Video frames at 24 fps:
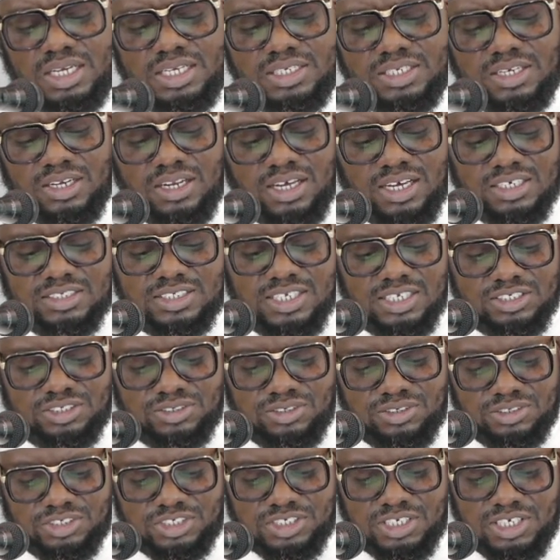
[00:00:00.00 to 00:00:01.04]
In the last
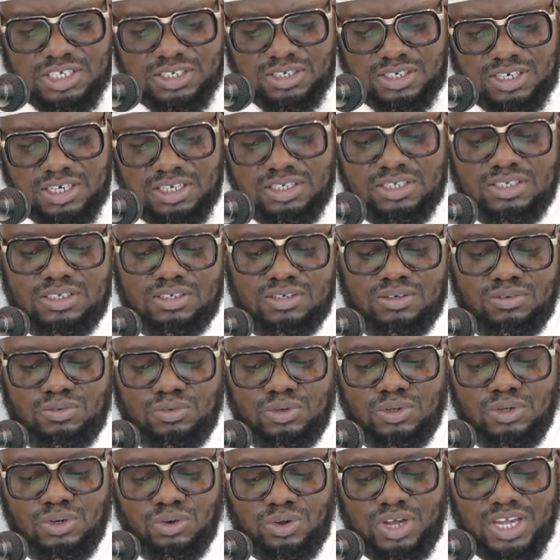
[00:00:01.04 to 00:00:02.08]
lesson of Seerah,
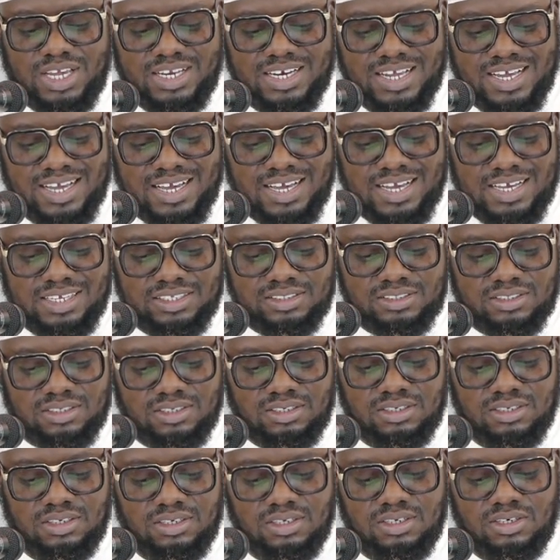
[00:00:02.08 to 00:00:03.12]
we're looking at
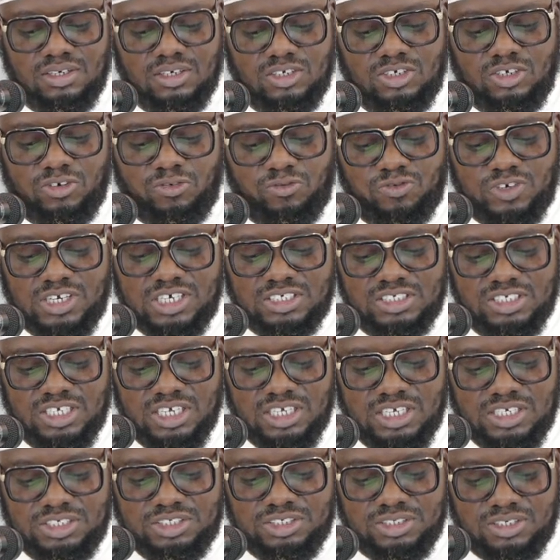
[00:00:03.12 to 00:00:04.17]
the first
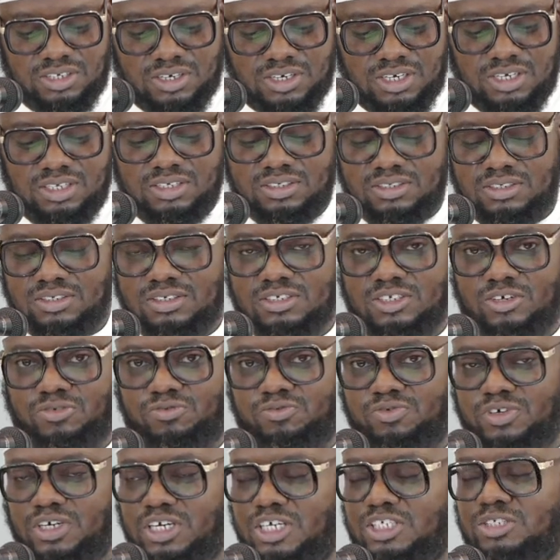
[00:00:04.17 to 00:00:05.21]
hijrah, the
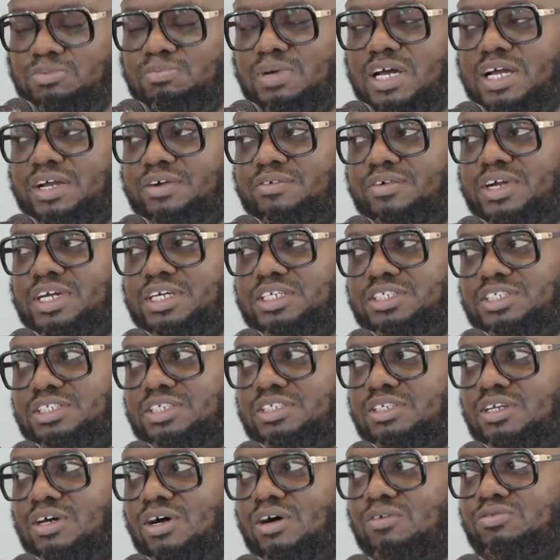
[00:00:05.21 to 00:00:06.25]
first
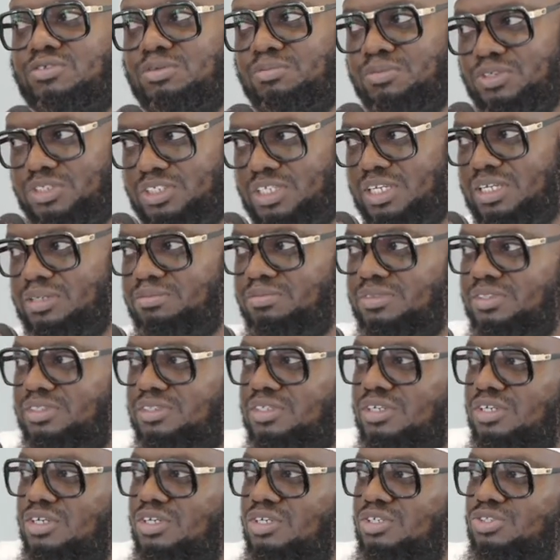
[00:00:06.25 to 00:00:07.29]
migration of the
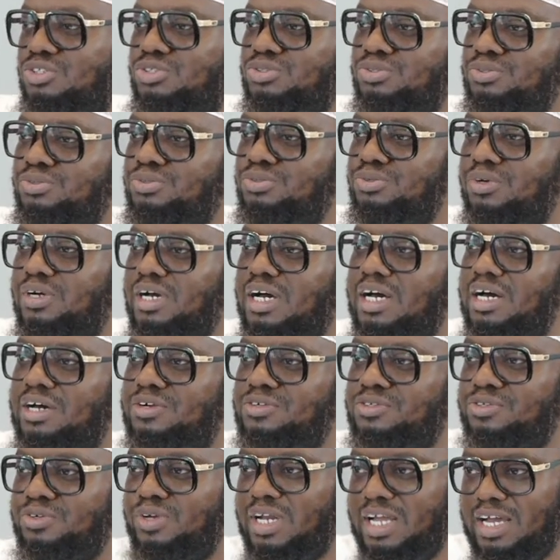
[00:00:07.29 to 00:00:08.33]
Muslims to
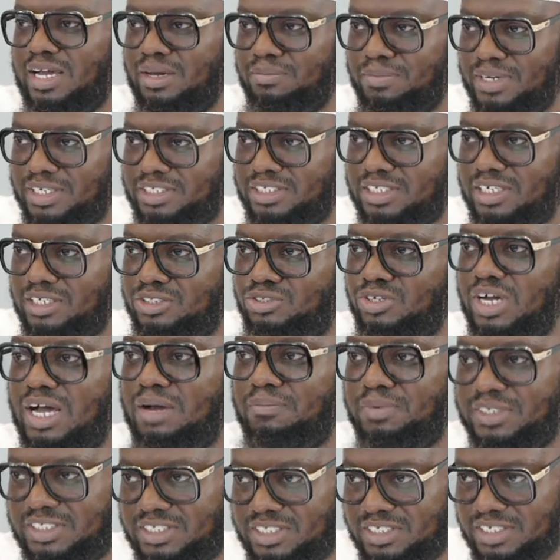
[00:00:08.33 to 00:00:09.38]
Ardul Habasha, to
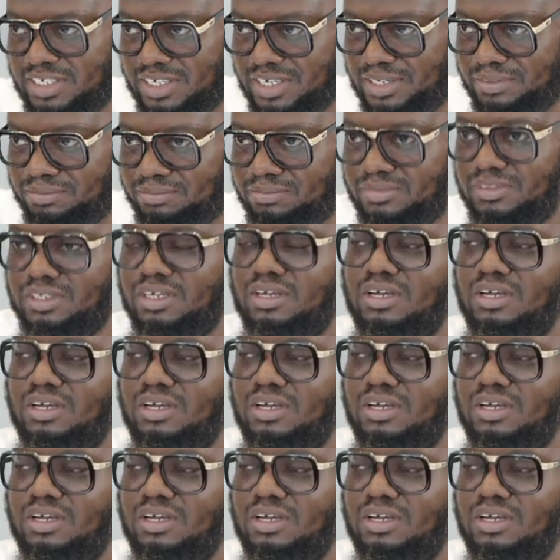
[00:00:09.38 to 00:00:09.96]
Abyssinia.